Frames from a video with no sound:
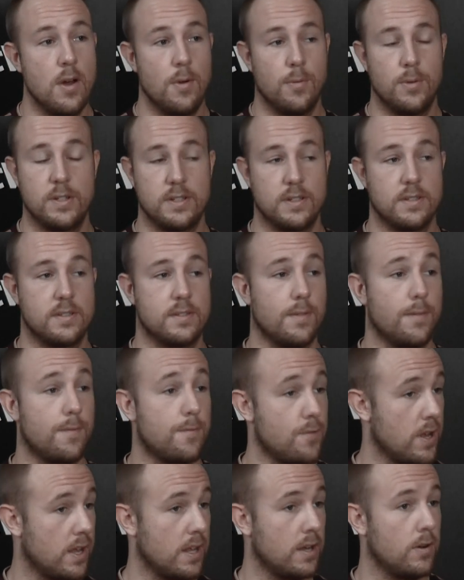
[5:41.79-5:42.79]
which is
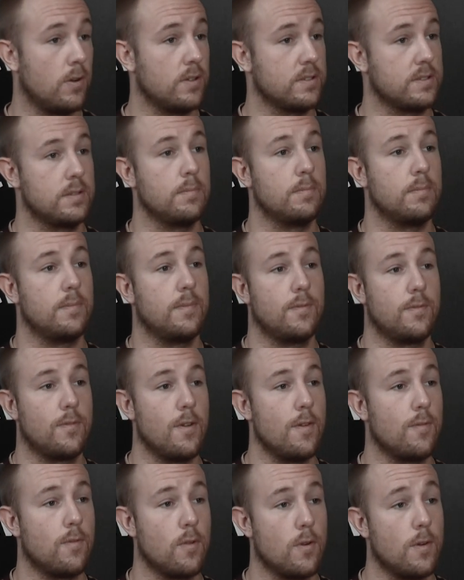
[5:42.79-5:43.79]
freaking awesome
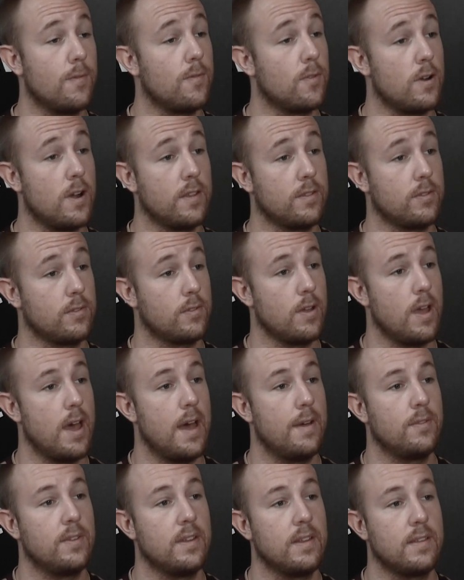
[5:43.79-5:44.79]
for us to
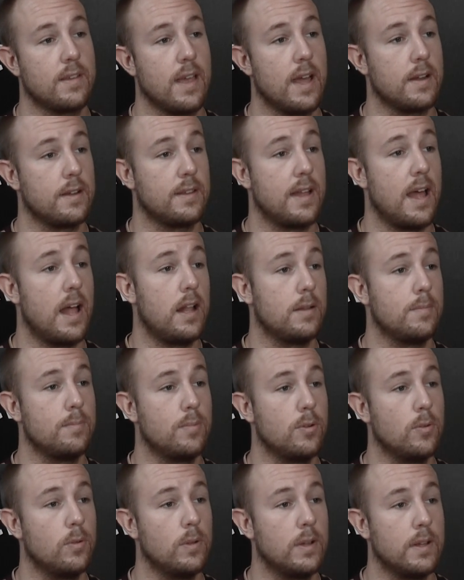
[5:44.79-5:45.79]
have this kind of talent
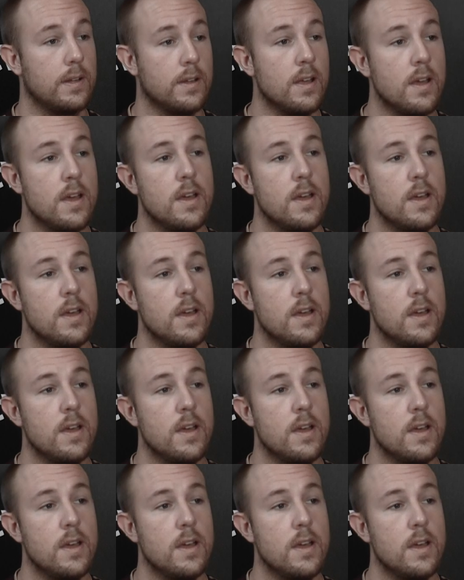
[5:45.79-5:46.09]
pool, and